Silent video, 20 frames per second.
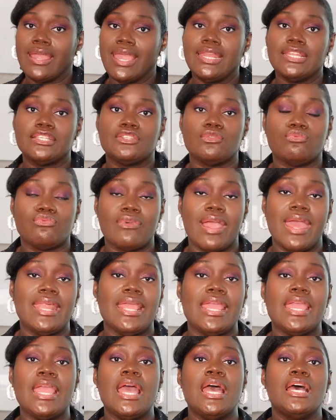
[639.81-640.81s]
It is
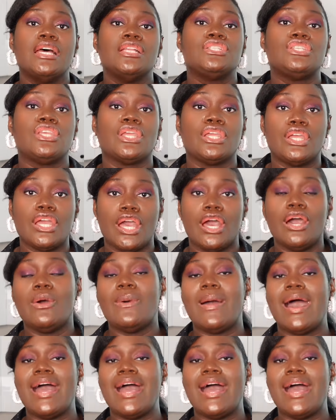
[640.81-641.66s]
ready to go.